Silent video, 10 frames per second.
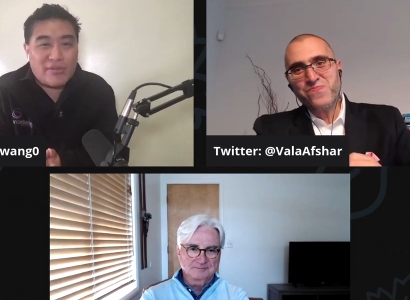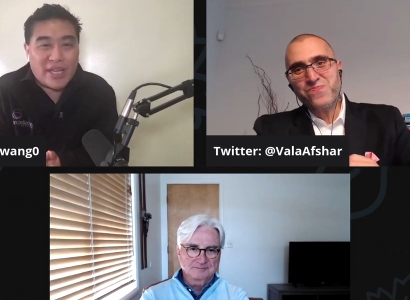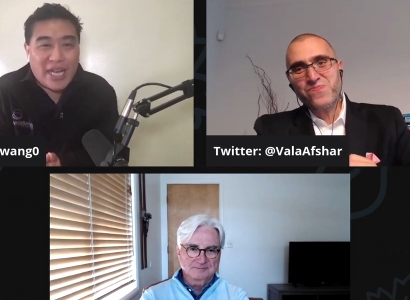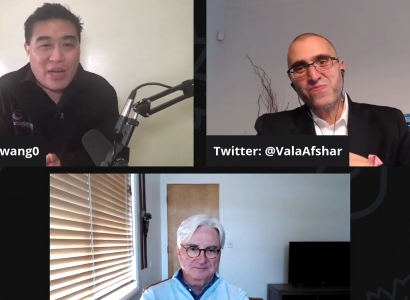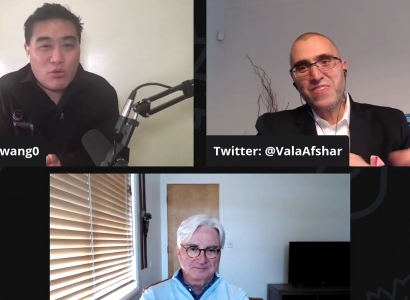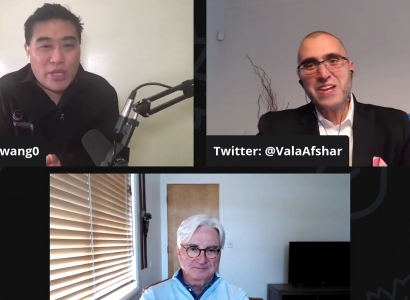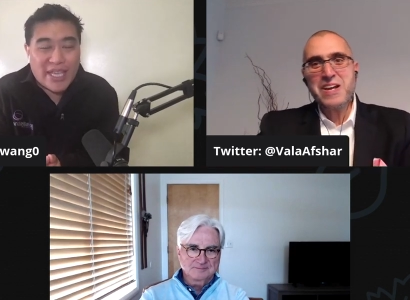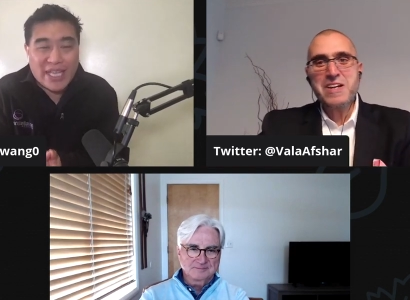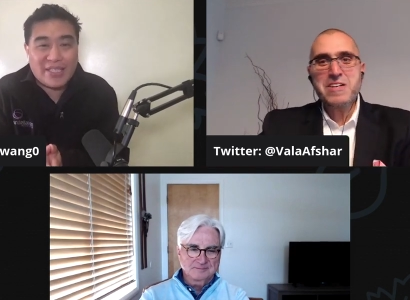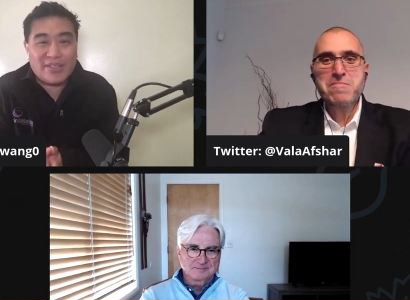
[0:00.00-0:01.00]
Speaker 1: right? How do we
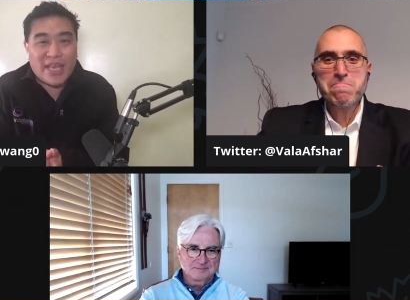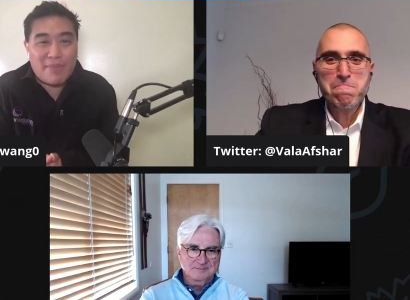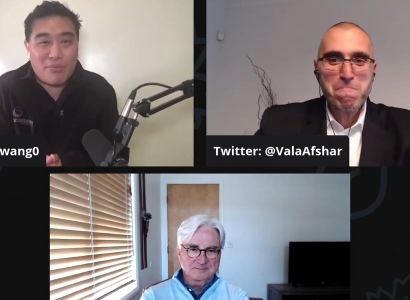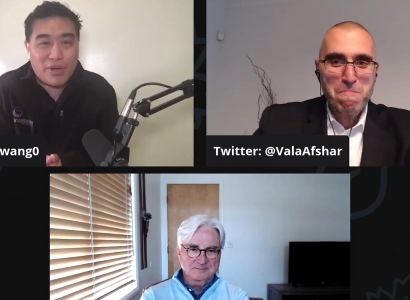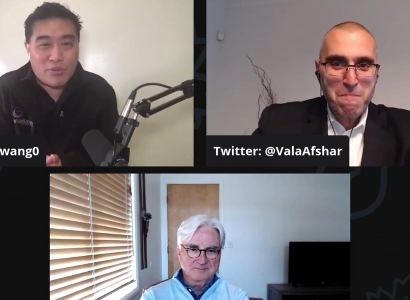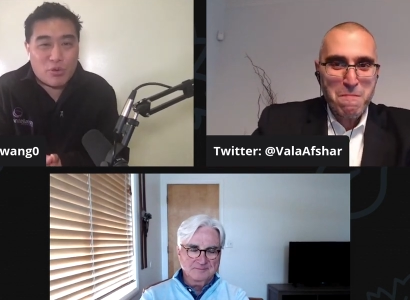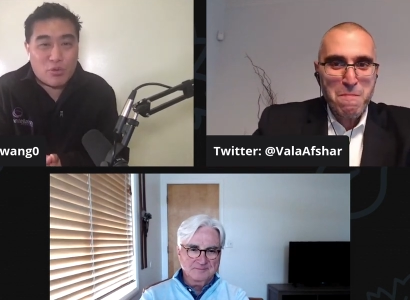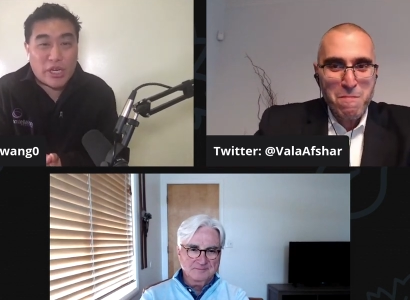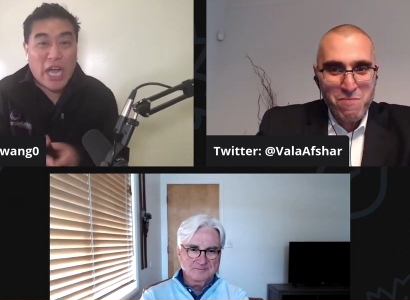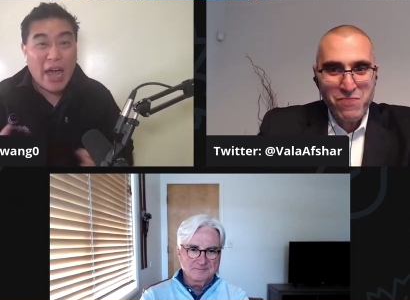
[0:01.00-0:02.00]
get to that point where
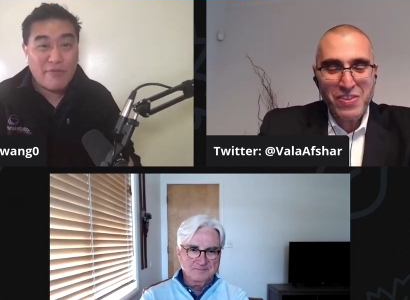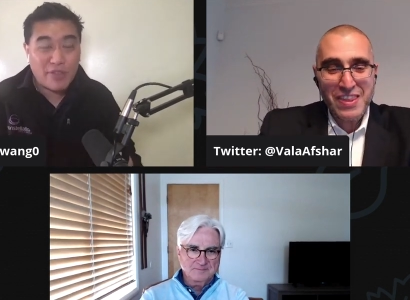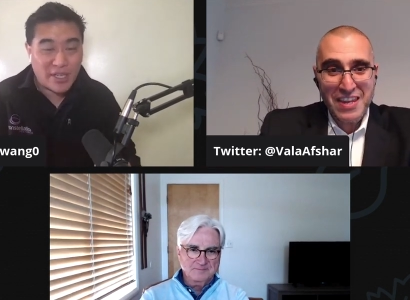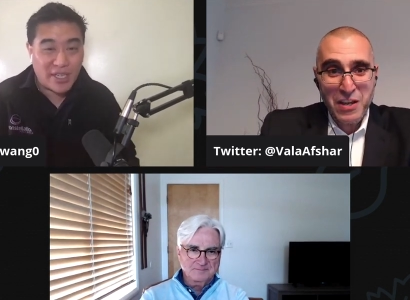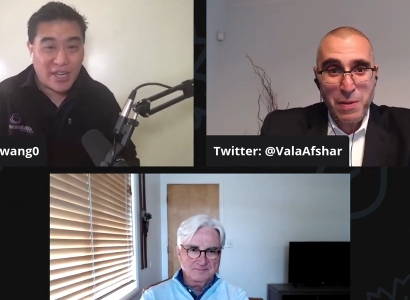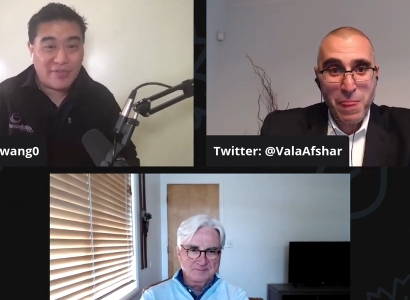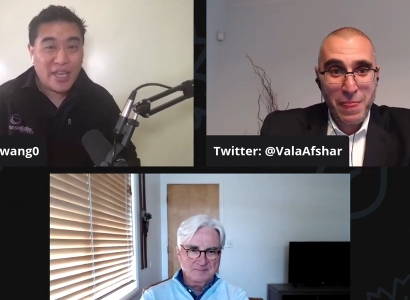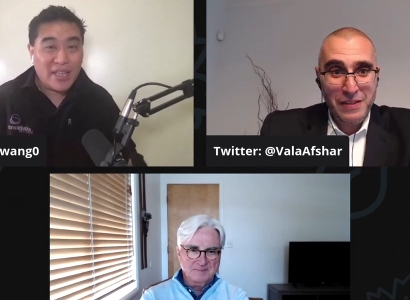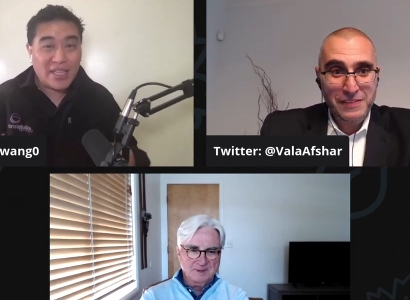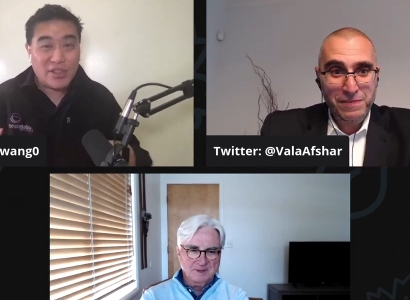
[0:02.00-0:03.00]
we're confident enough
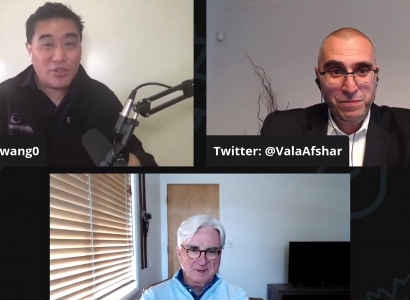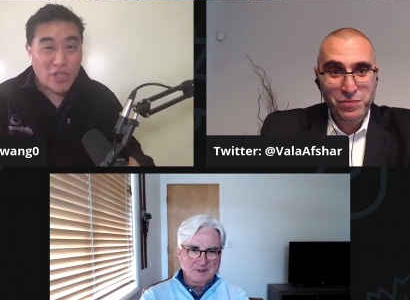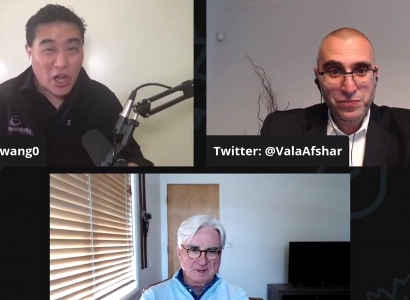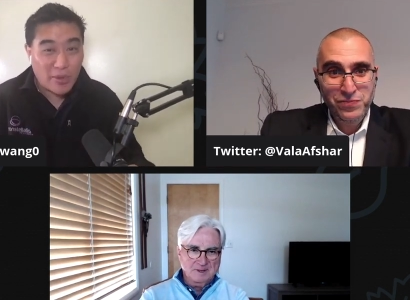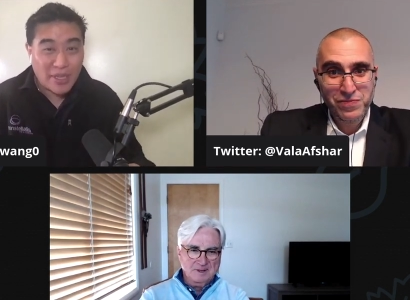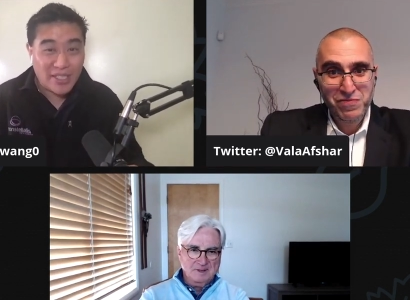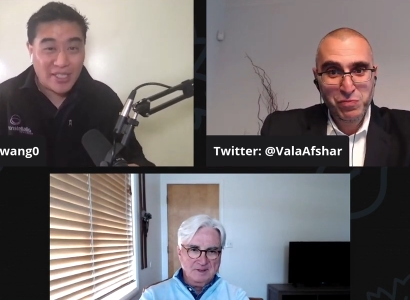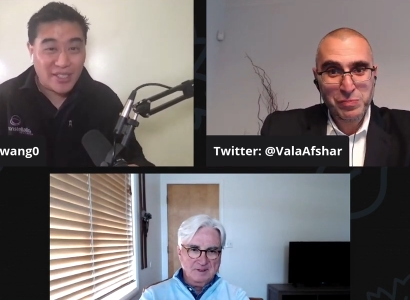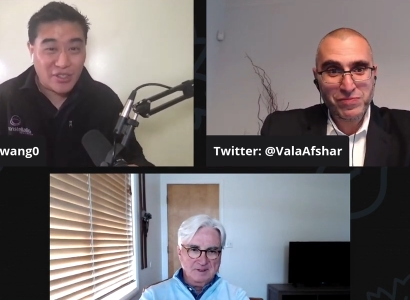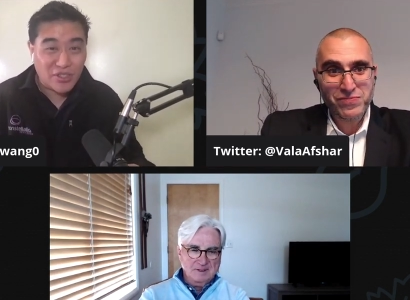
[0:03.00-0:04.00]
that those automated
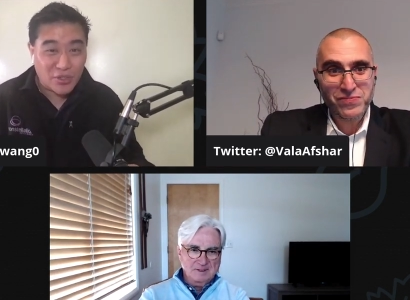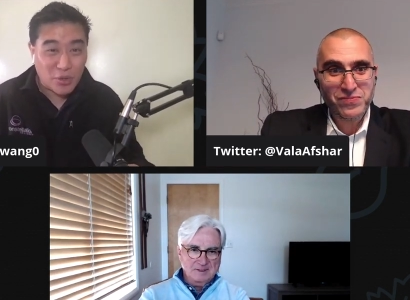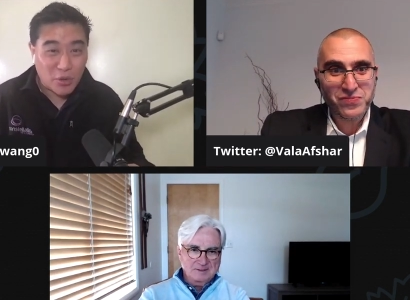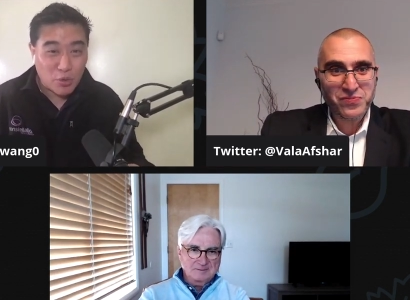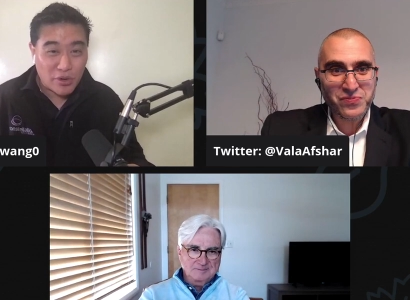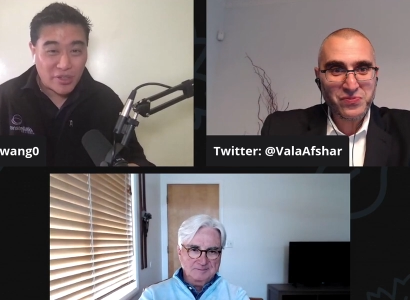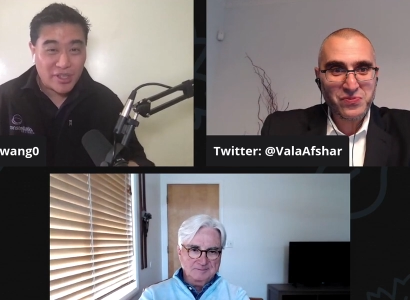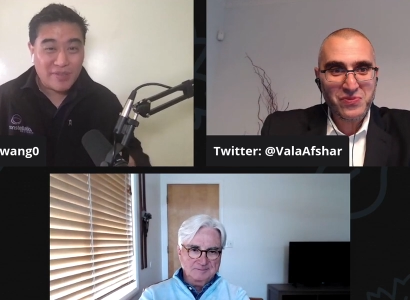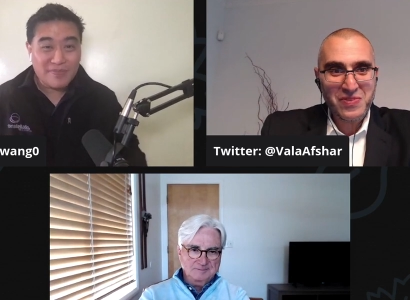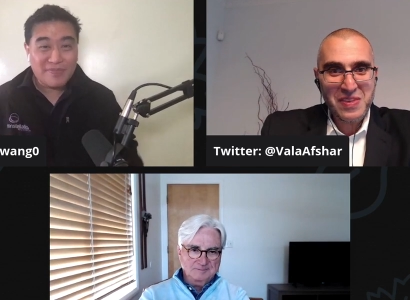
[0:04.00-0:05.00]
decisions are, are worth it?
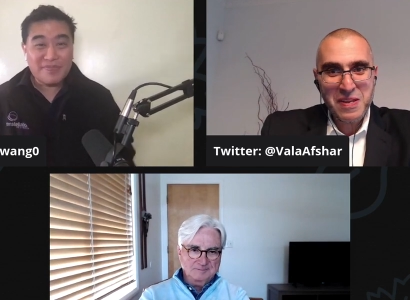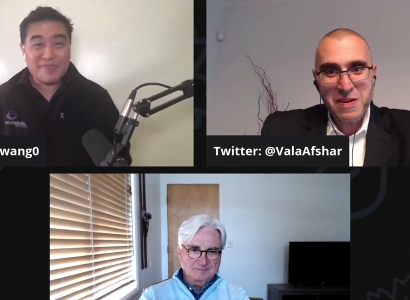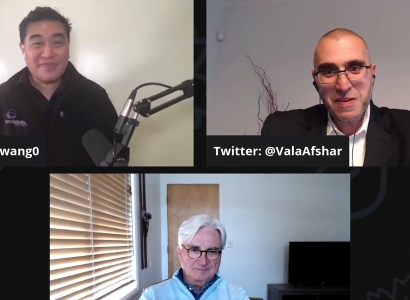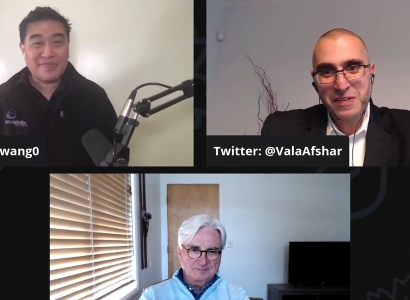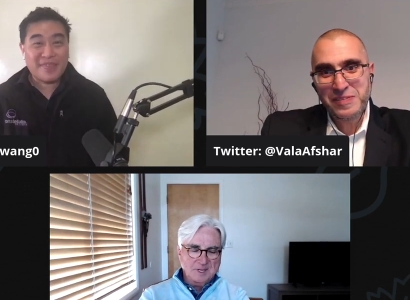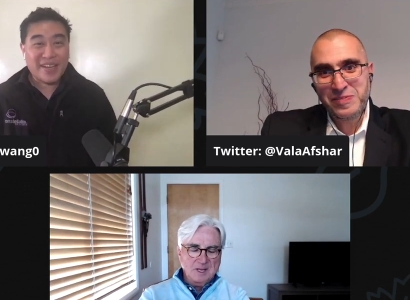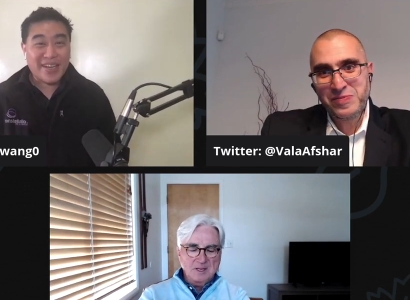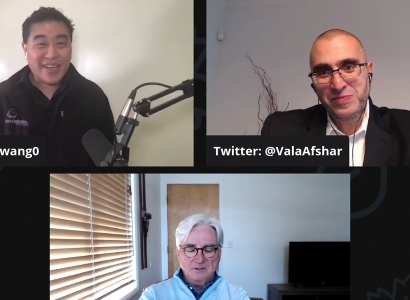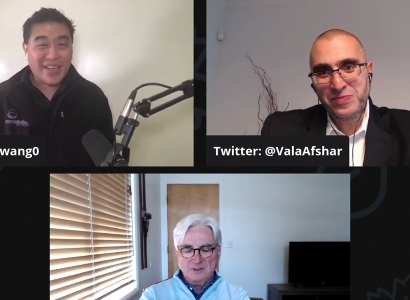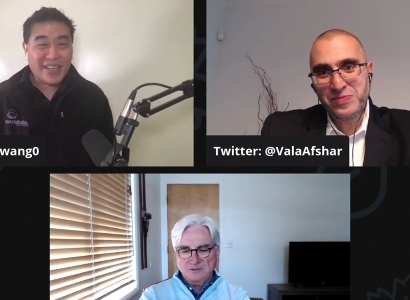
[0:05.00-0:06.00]

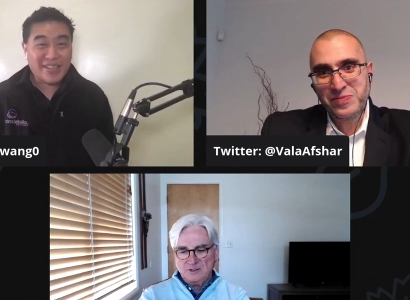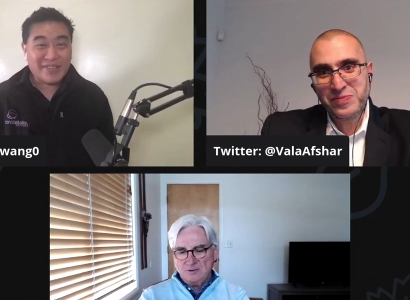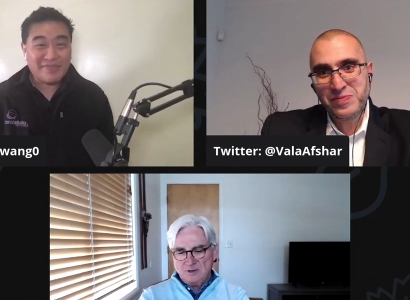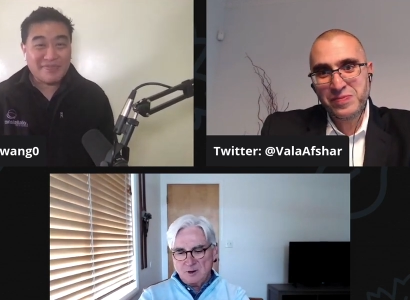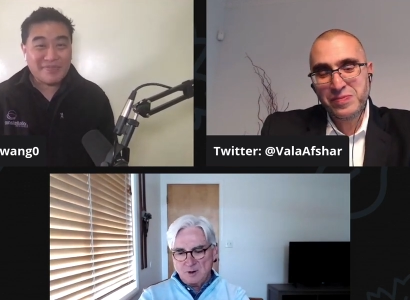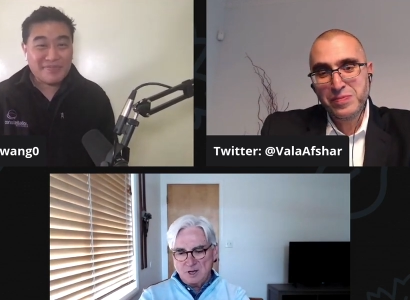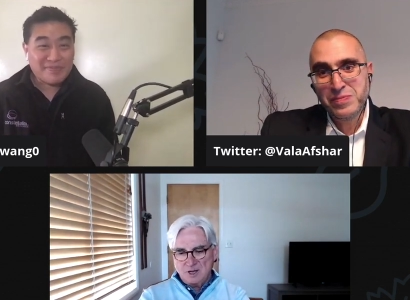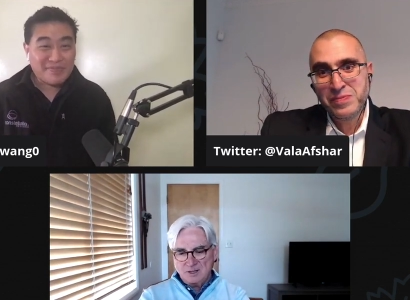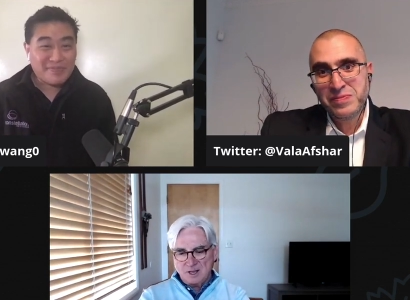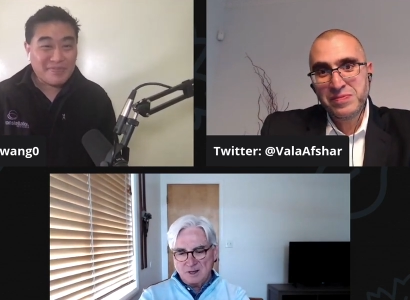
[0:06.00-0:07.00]
Speaker 2: So, so you know,
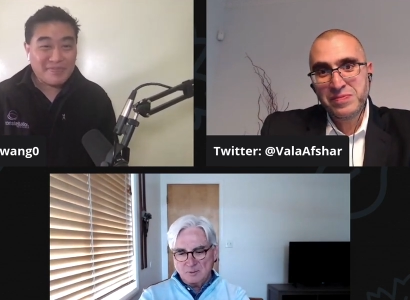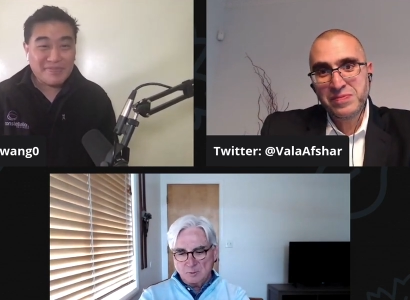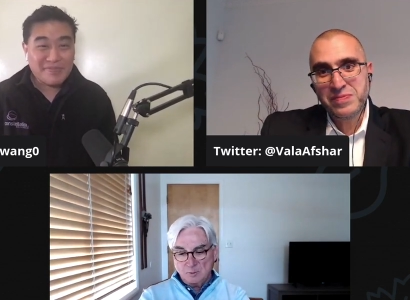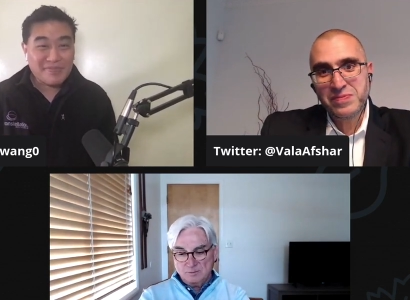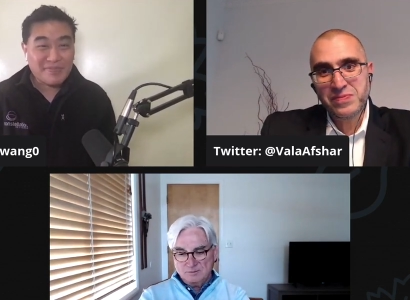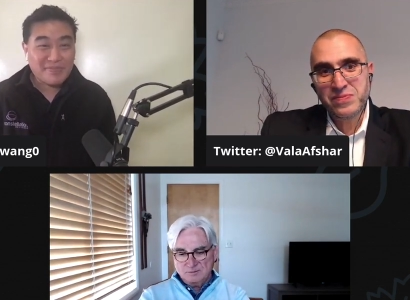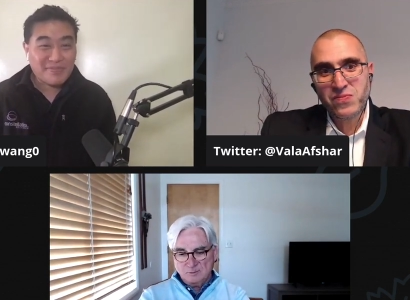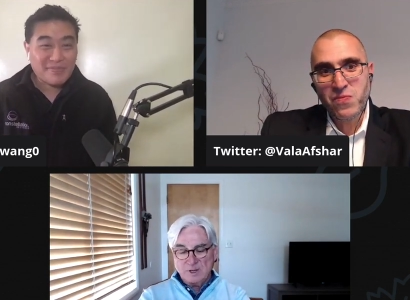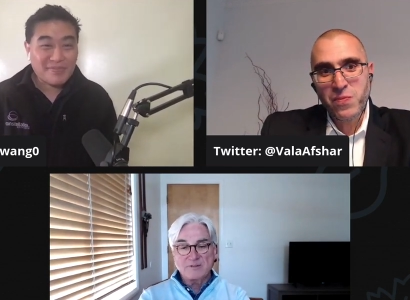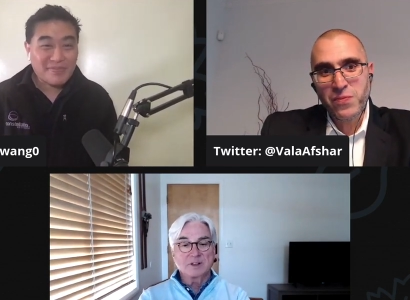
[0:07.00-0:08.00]
a, a,
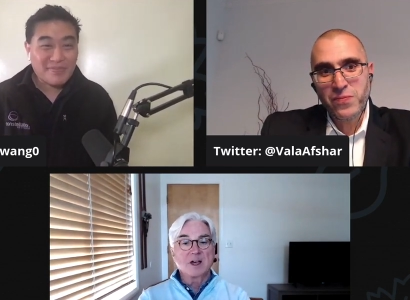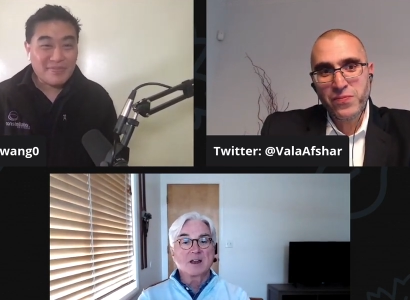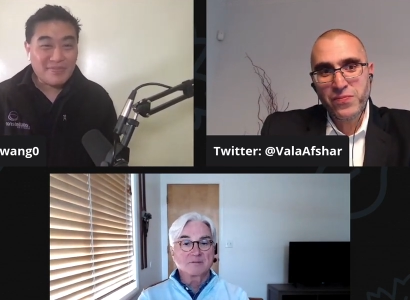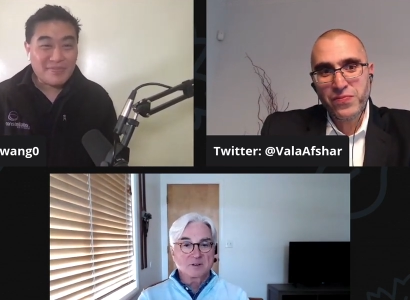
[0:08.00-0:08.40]
we have a lot of